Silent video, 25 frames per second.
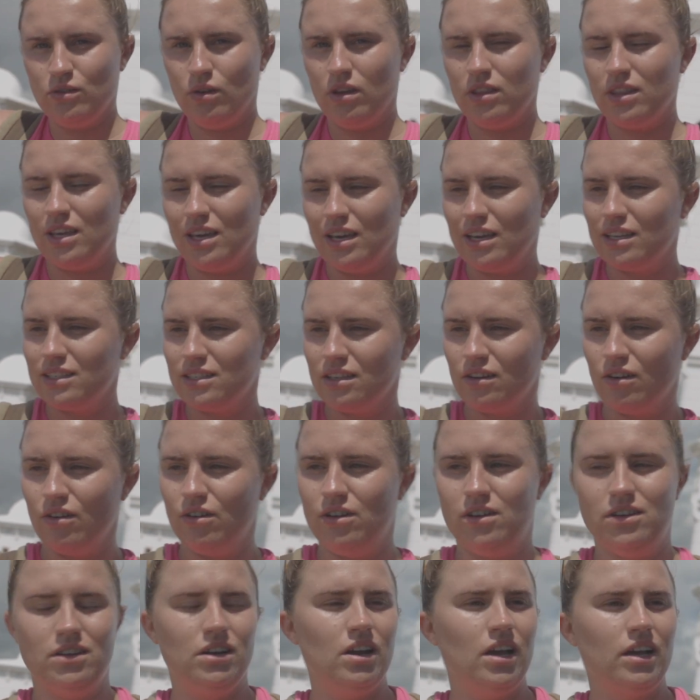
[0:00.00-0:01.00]
so I think it's
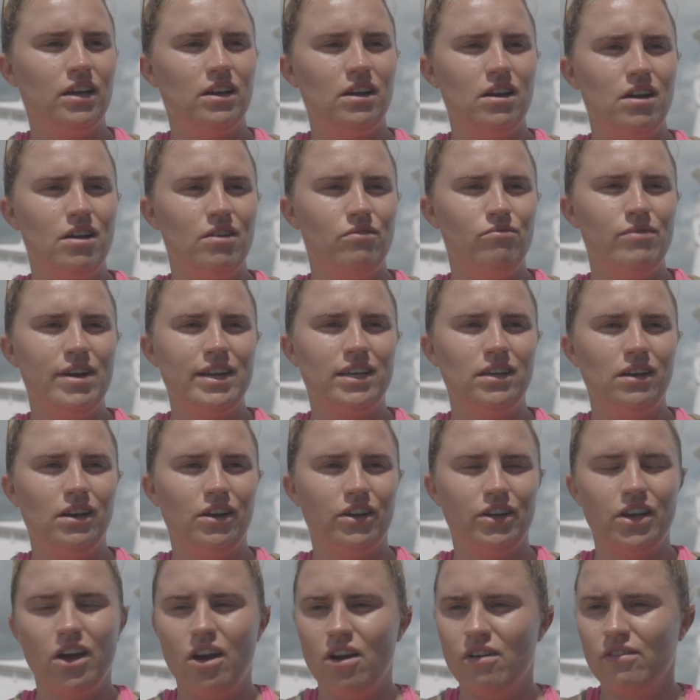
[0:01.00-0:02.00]
like a regular
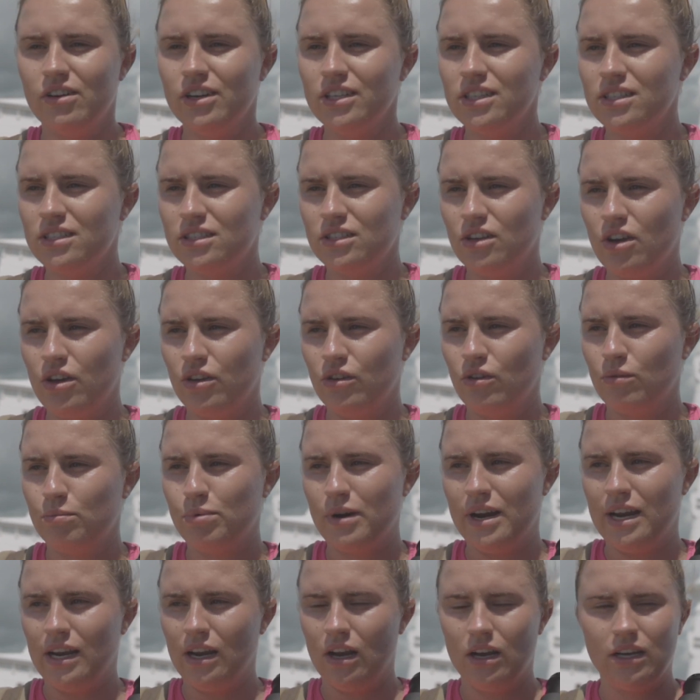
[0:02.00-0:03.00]
occurrence, so you're
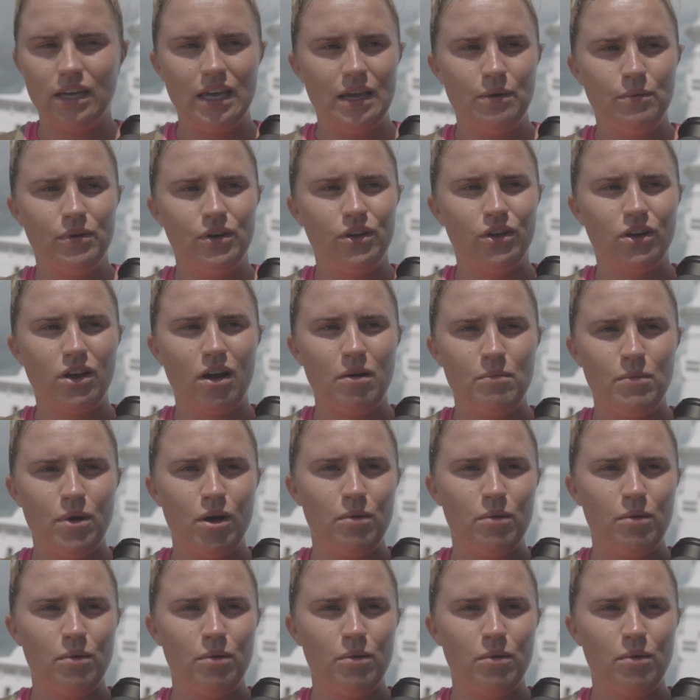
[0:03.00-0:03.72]
pretty lucky when you come